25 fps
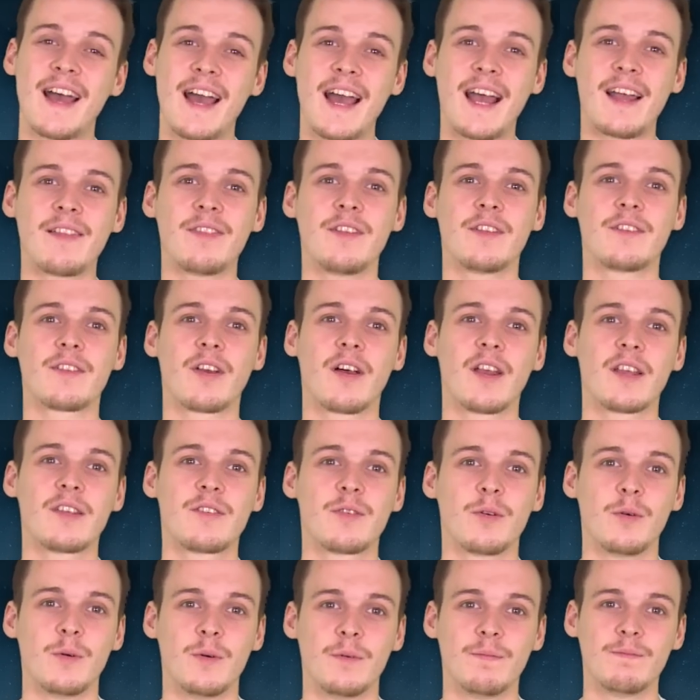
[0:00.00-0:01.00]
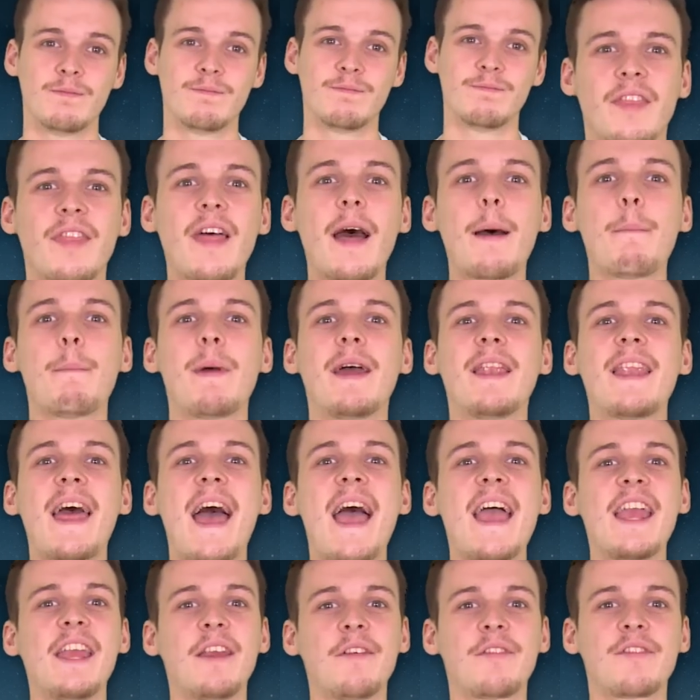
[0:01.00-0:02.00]
and the title. That meant
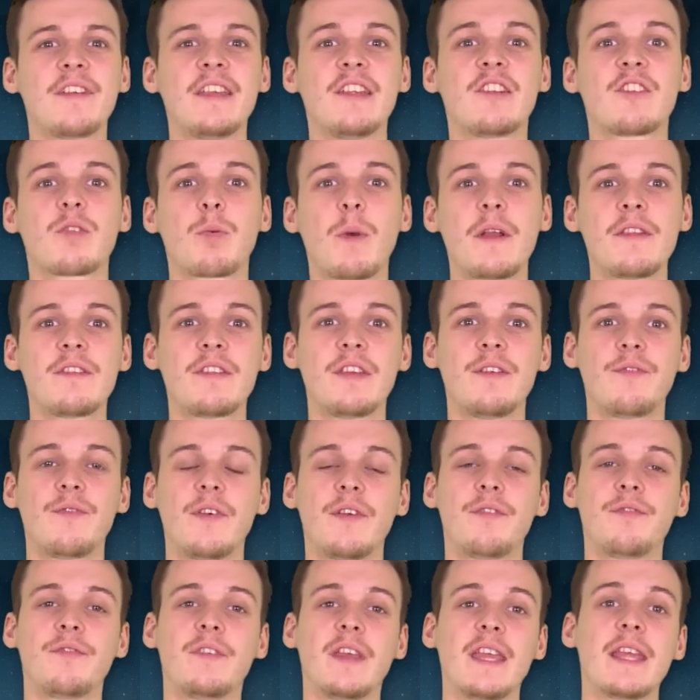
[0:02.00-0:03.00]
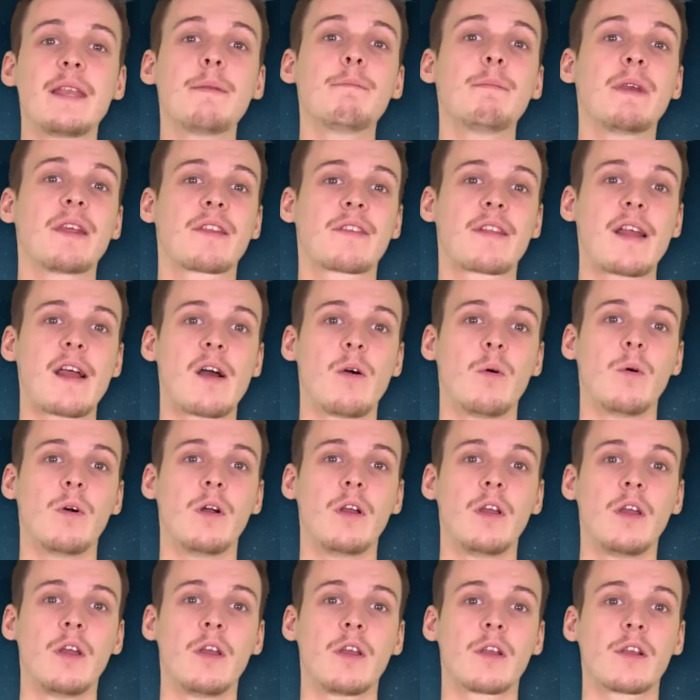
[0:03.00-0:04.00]
AFC 2015 missed out,
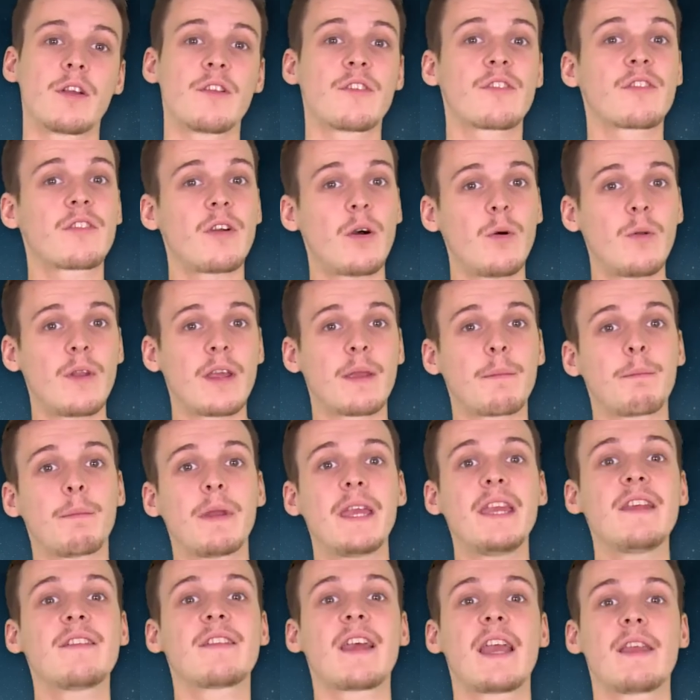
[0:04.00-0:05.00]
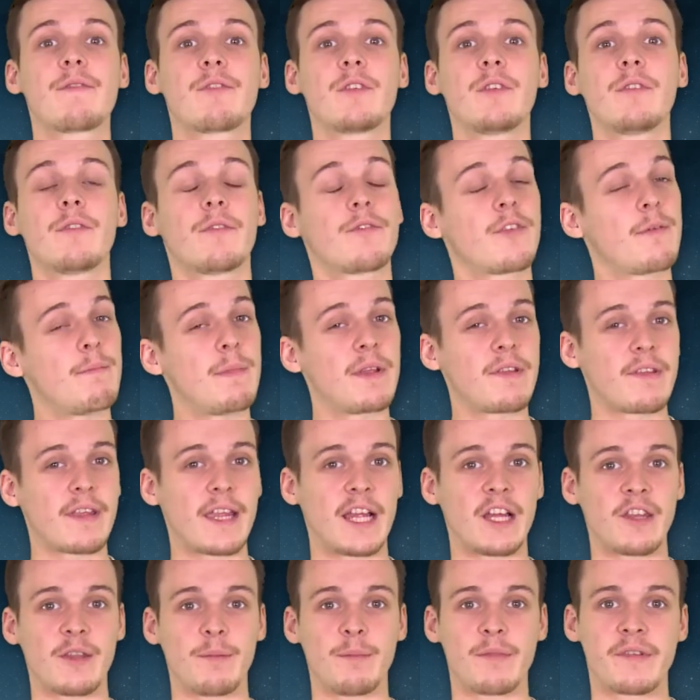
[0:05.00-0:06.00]
consoling Peacehaven for missing
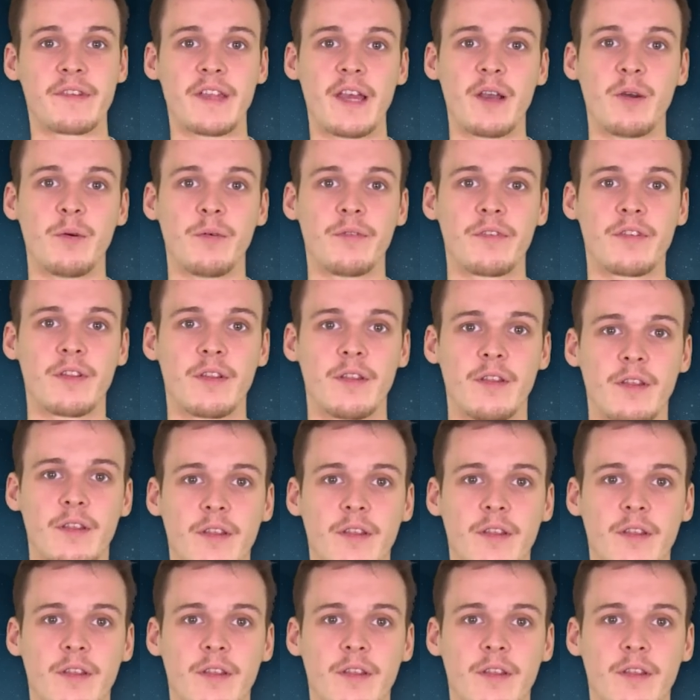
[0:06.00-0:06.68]
out themselves.